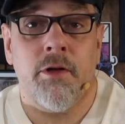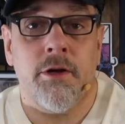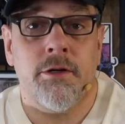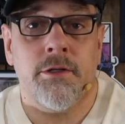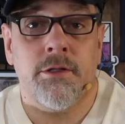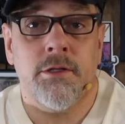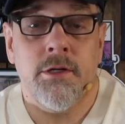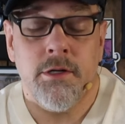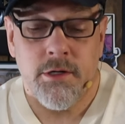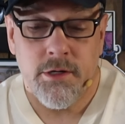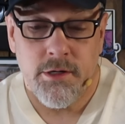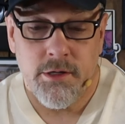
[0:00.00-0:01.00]
years.
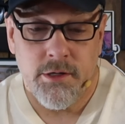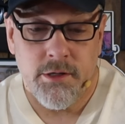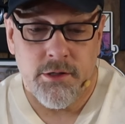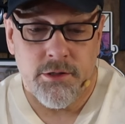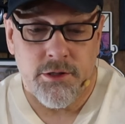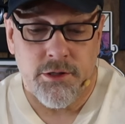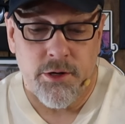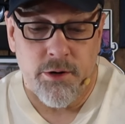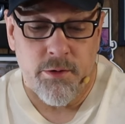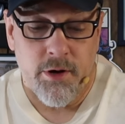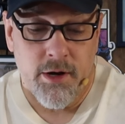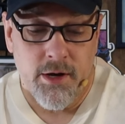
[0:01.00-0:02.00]

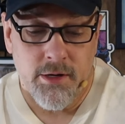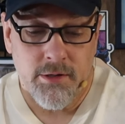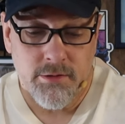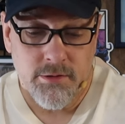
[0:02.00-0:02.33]
So, uh,